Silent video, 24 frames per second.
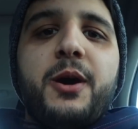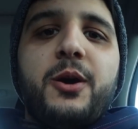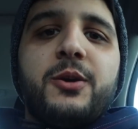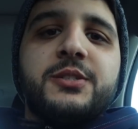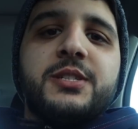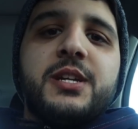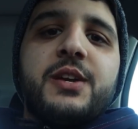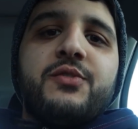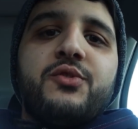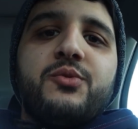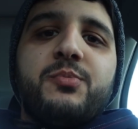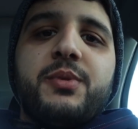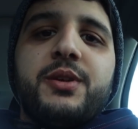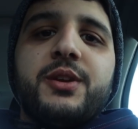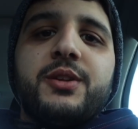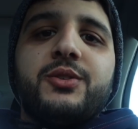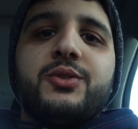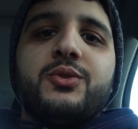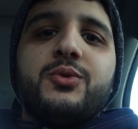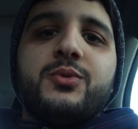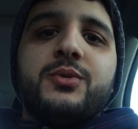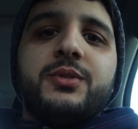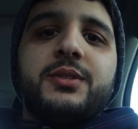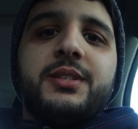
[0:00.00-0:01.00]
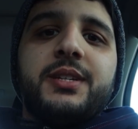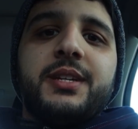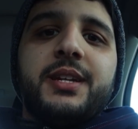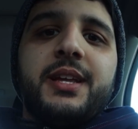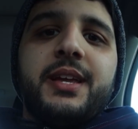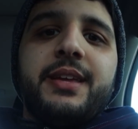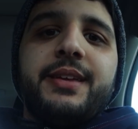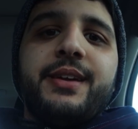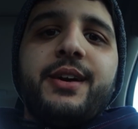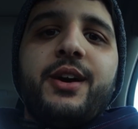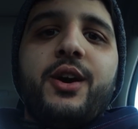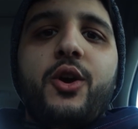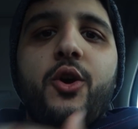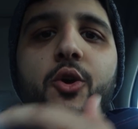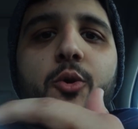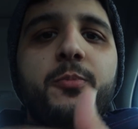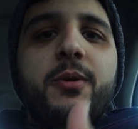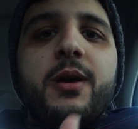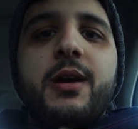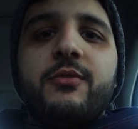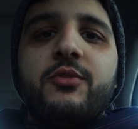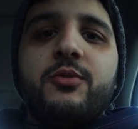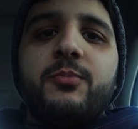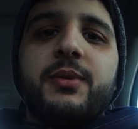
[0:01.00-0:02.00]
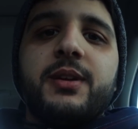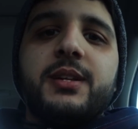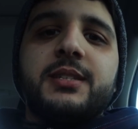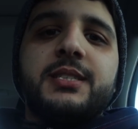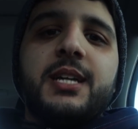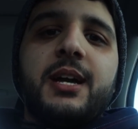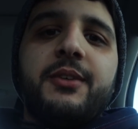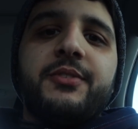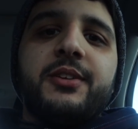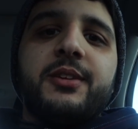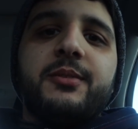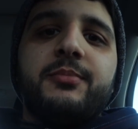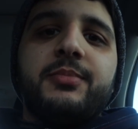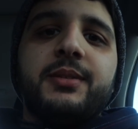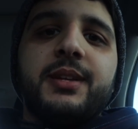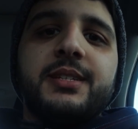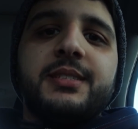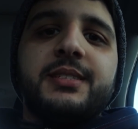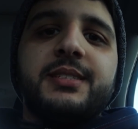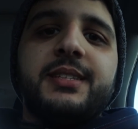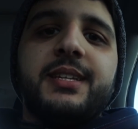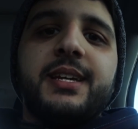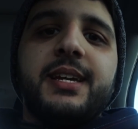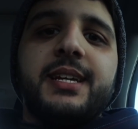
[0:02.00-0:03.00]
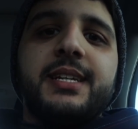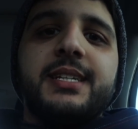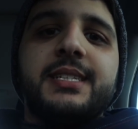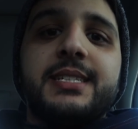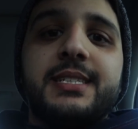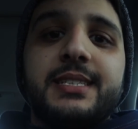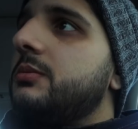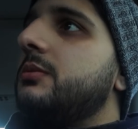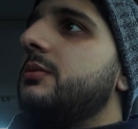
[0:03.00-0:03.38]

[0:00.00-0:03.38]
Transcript: How's everybody doing today? I hope everybody's having a blessed day.